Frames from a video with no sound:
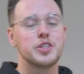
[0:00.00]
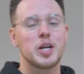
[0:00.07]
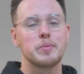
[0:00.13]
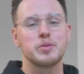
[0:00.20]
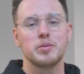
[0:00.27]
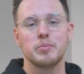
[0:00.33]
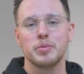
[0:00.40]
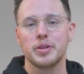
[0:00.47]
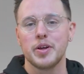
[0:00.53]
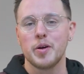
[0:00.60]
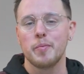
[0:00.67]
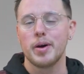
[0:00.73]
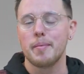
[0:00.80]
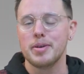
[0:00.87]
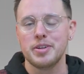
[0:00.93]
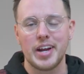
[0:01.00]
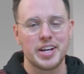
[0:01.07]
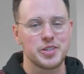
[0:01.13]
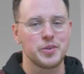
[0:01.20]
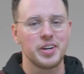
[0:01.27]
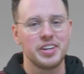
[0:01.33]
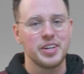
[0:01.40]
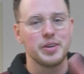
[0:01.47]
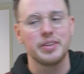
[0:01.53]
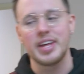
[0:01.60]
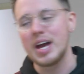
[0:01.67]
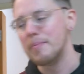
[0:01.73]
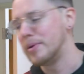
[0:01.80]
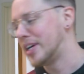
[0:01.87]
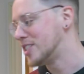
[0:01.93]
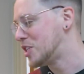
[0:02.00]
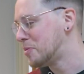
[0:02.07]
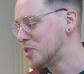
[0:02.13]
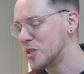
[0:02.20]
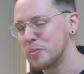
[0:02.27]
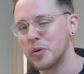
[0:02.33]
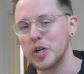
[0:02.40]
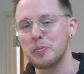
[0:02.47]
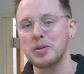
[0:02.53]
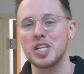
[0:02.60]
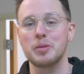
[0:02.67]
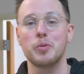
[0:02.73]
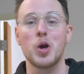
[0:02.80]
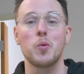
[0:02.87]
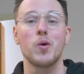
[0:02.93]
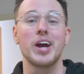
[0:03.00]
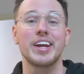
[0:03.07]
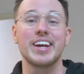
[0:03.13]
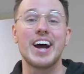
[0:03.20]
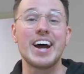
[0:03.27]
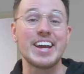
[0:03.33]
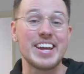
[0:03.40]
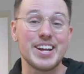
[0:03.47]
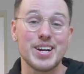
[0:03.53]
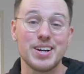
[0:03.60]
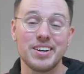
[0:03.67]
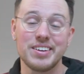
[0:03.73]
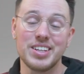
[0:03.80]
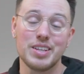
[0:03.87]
the description below. But I bet you guys already know that because you've been supporting me to the point where I got here